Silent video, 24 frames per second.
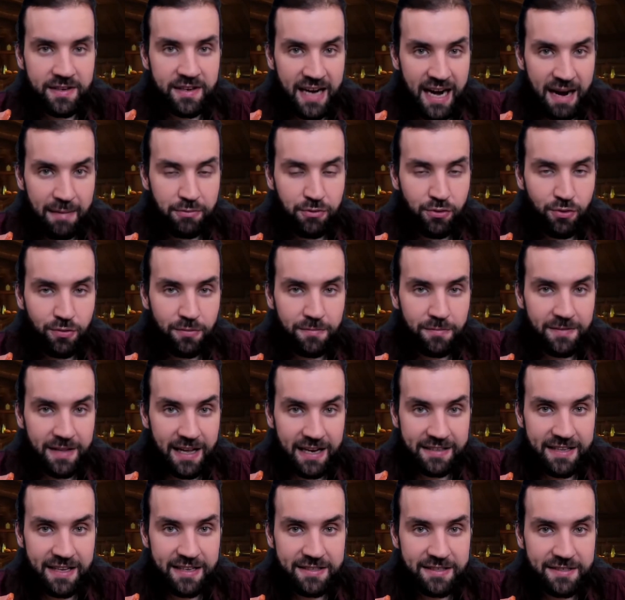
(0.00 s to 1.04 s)
grab you
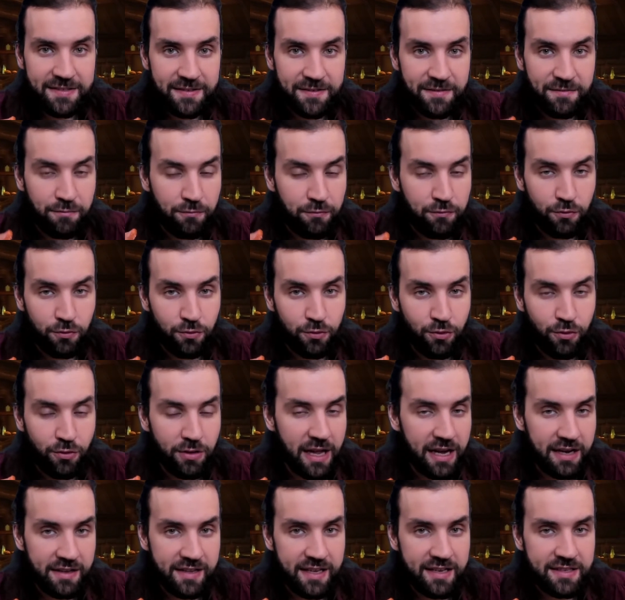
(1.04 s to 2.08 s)
like this, fool
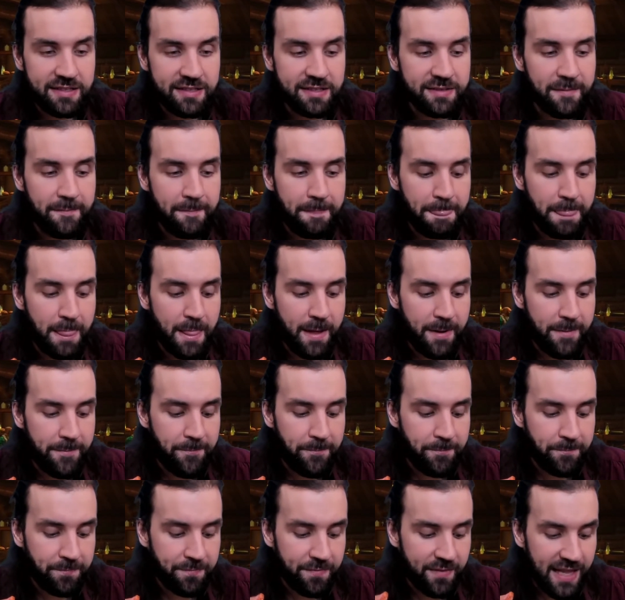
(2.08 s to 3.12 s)
you like this,
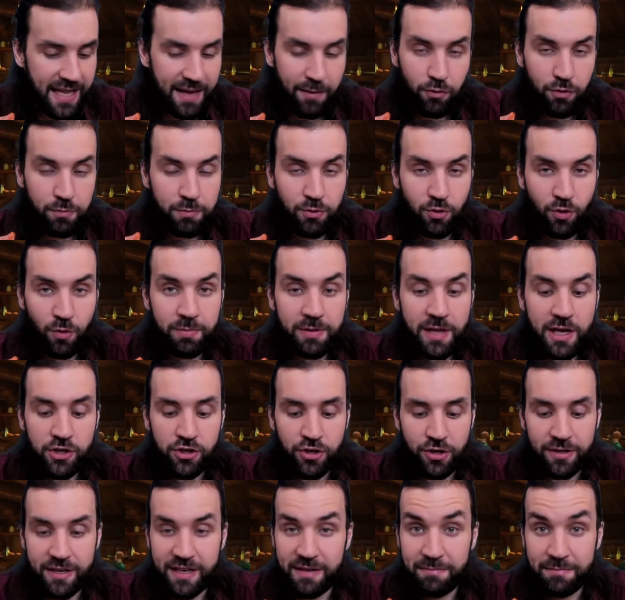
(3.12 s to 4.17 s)
there would be no
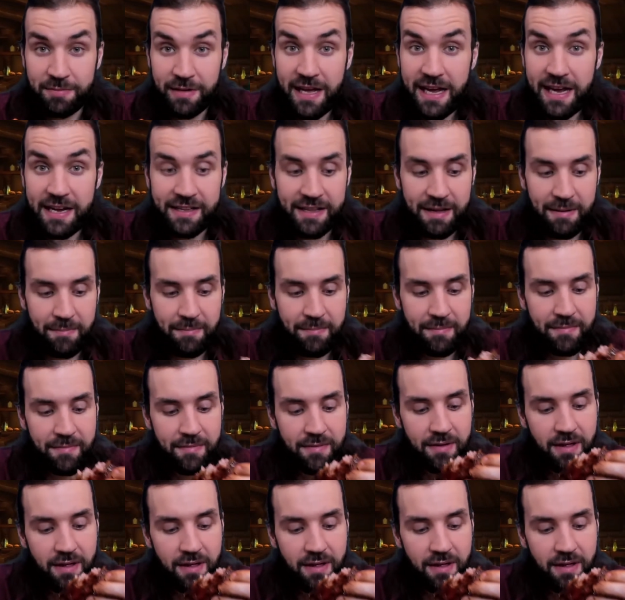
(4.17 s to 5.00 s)
pleasure in playing them.